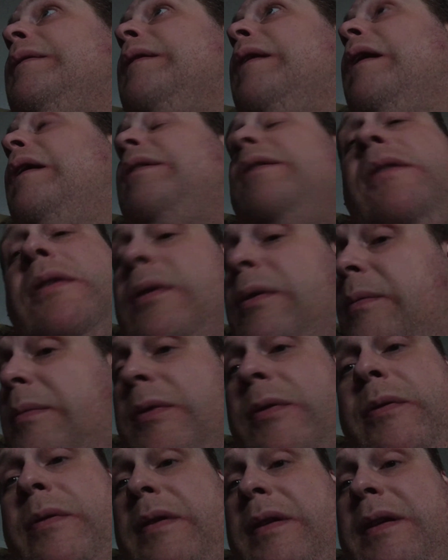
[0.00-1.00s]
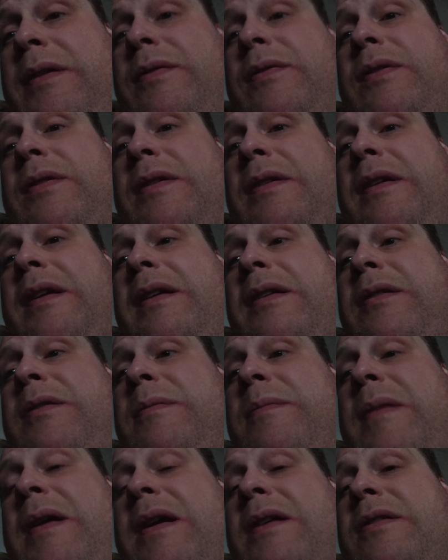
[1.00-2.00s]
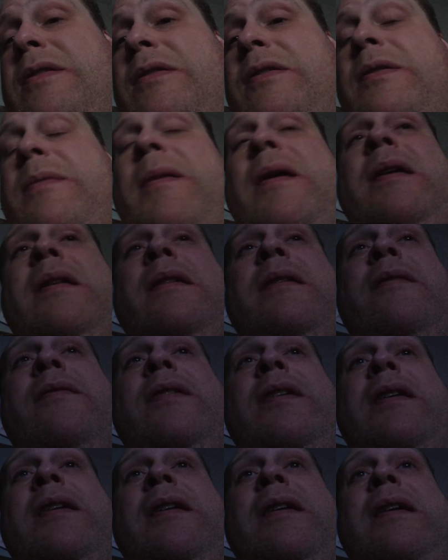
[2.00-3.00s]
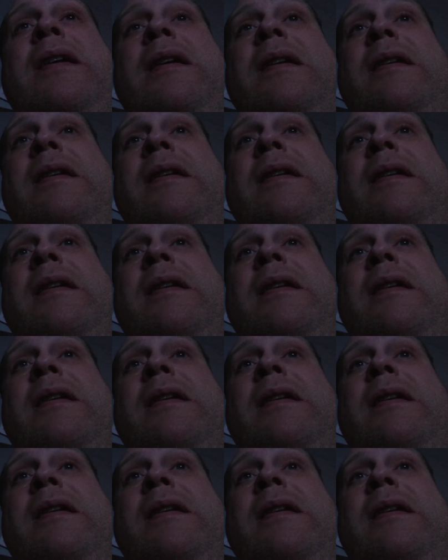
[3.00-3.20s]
I just hope no one lives. Like, you imagine somebody living in